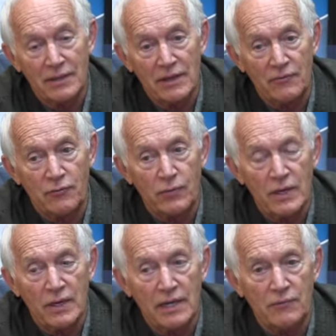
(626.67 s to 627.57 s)
If if,
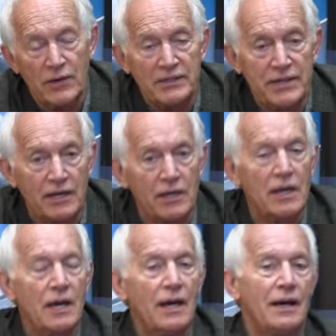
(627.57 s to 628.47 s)
if we
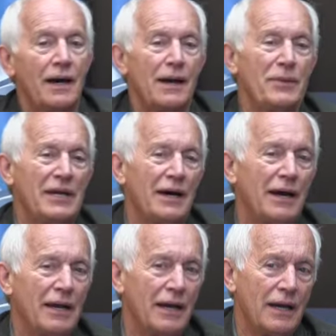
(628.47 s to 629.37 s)
dare, I mean
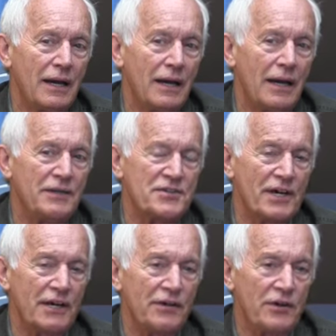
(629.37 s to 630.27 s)
I. I
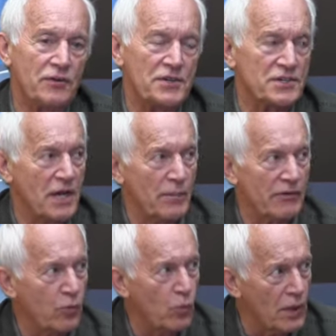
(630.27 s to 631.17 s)
decided to do this
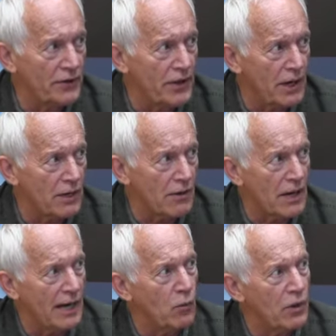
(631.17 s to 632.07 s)
comic for one dollar.
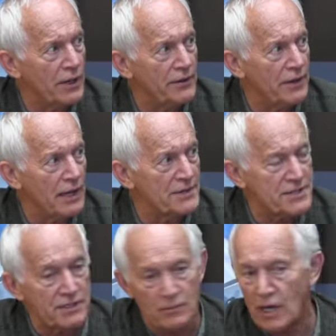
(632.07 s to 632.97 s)
I wanted, I
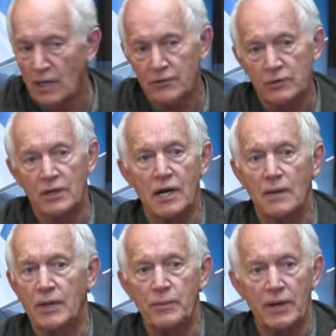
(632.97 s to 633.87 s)
said I'll do the
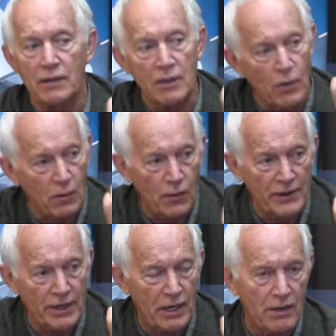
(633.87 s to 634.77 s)
comic, but I only want
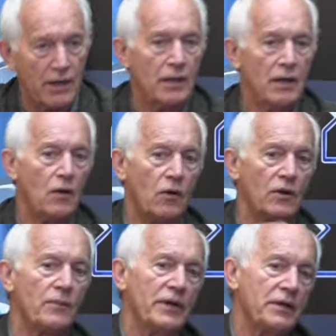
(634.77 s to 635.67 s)
one dollar all
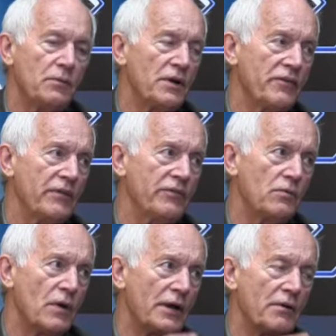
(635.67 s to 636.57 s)
the money you would have given
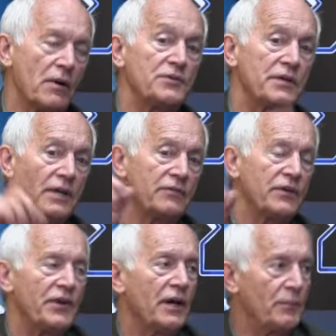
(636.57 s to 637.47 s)
the writer, I want you to
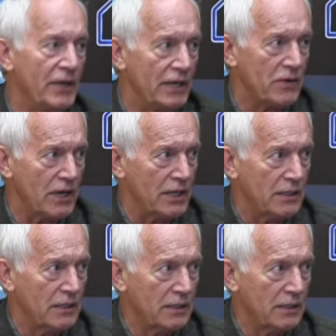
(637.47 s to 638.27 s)
give to Tom Mandrake,